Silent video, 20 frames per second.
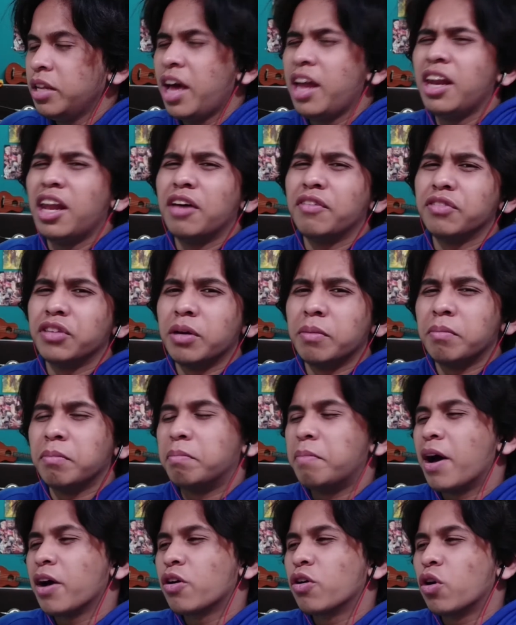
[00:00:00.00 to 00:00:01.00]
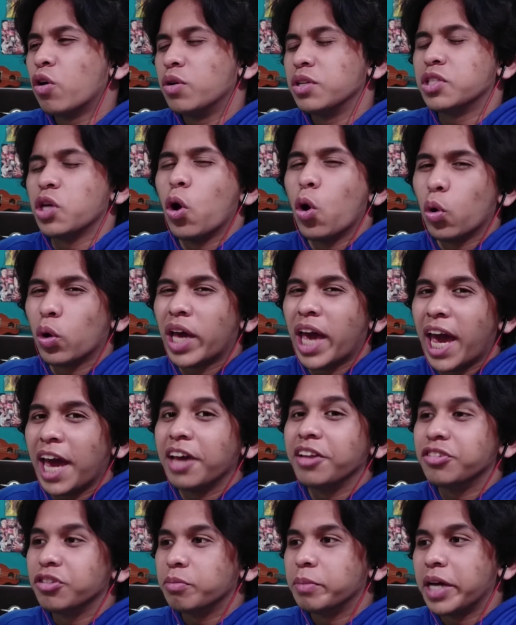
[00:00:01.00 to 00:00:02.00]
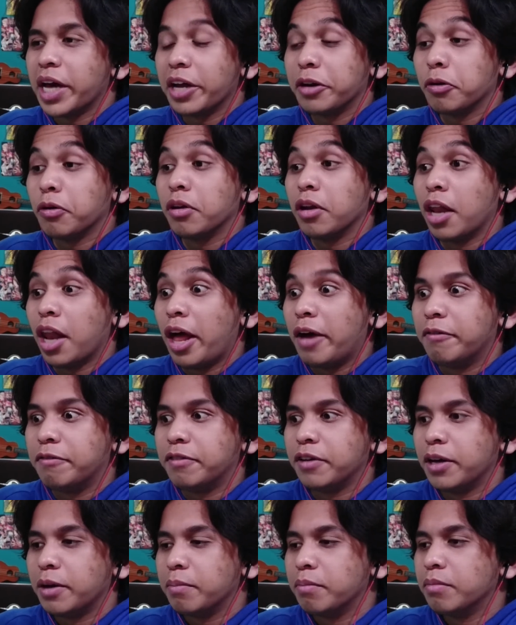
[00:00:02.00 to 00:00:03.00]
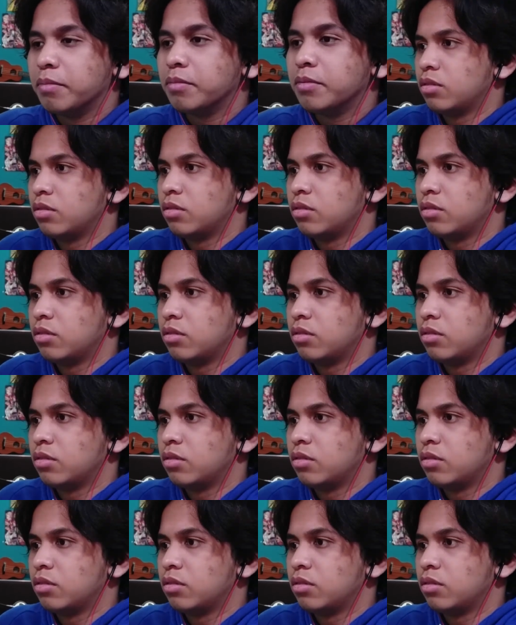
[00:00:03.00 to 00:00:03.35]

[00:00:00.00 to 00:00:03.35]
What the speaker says: Not love them. Bakugo is okay to me. I don't love him.